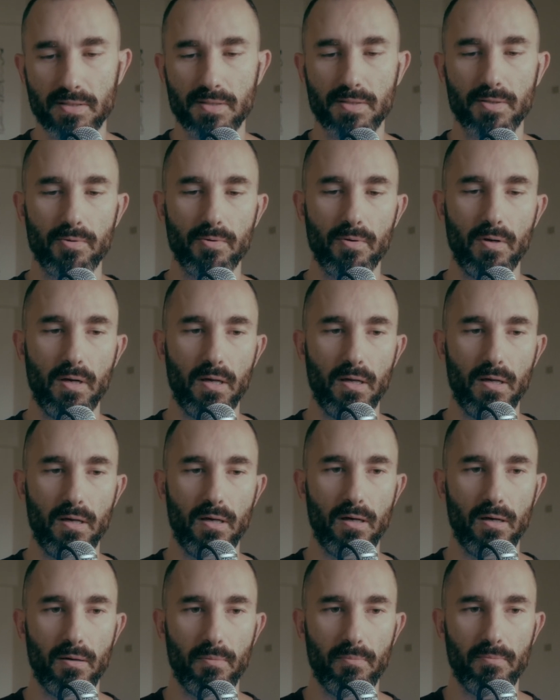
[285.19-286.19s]
So
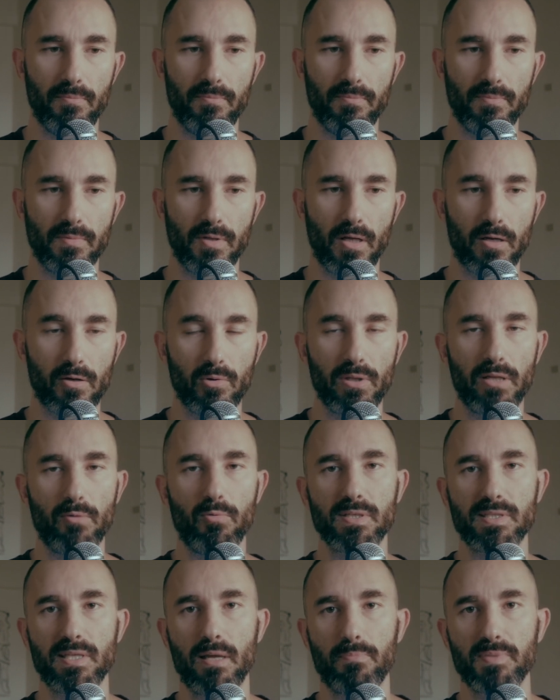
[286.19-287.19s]
not only
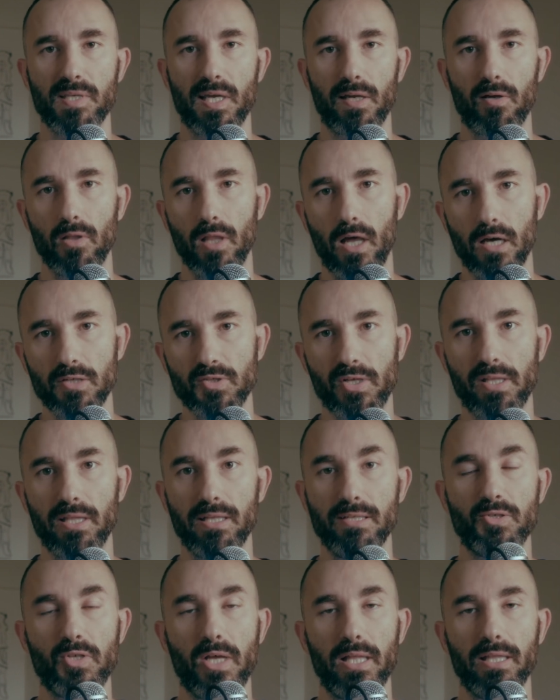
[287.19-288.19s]
was that
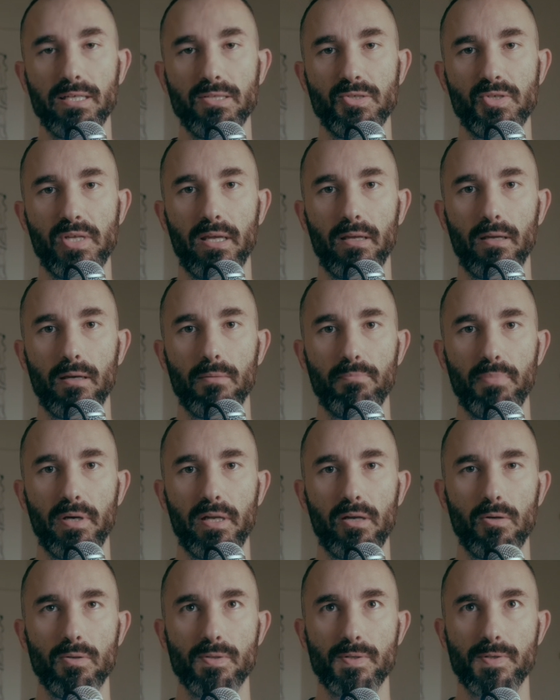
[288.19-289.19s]
psychologically challenging, but
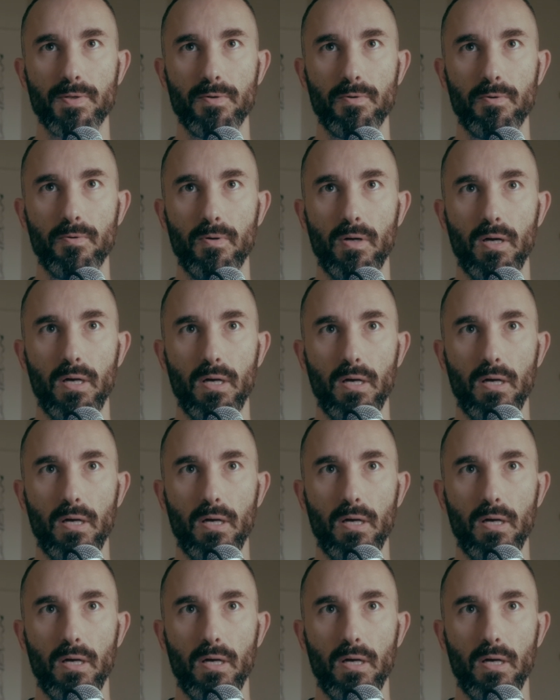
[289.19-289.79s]
also